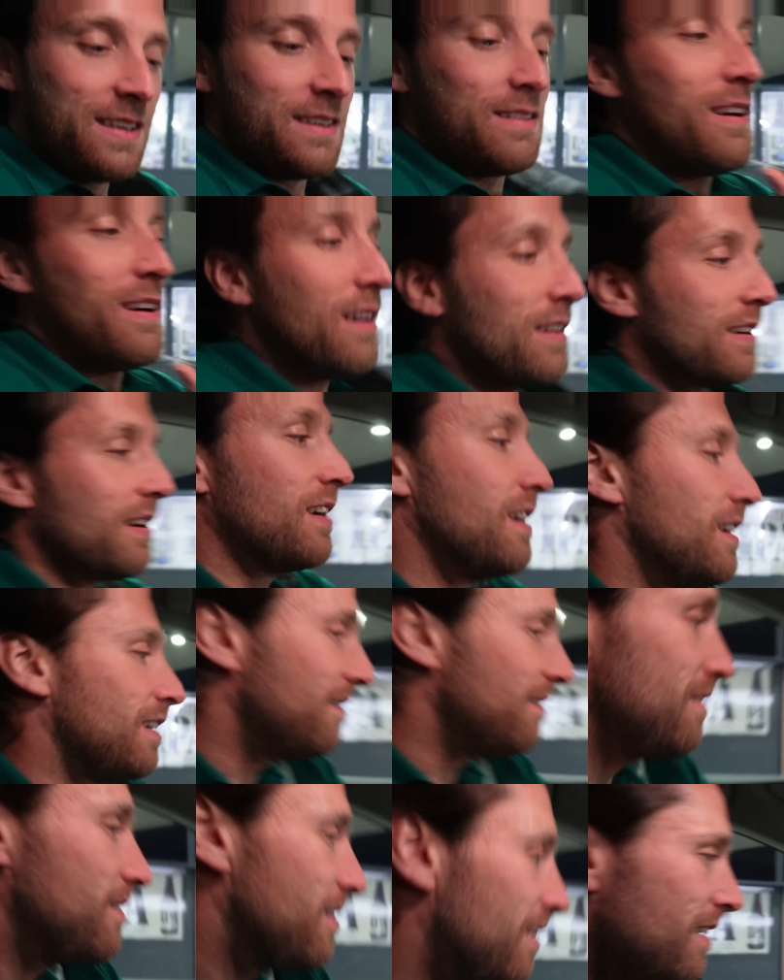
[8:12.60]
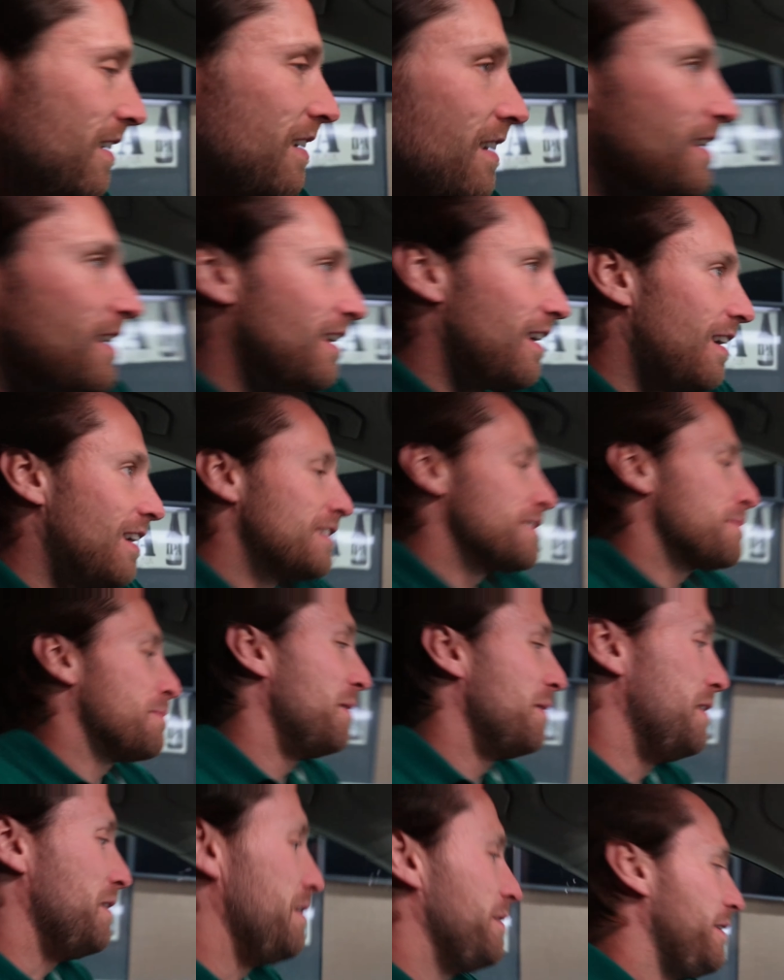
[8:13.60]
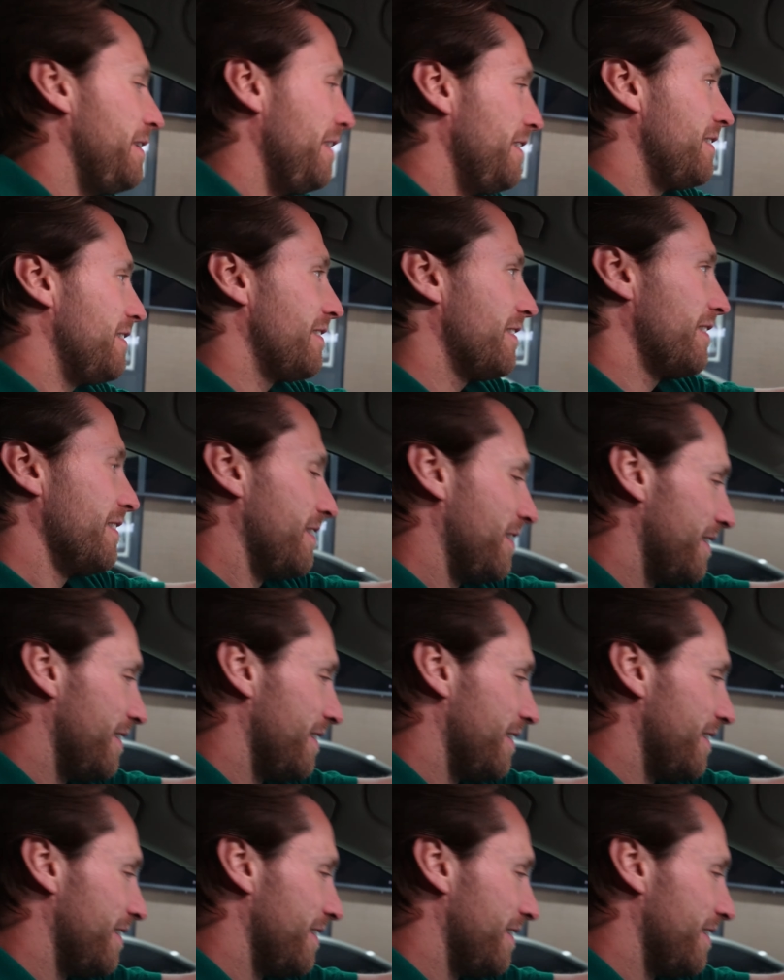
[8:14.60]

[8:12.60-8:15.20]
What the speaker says: You're welcome. Husband duties.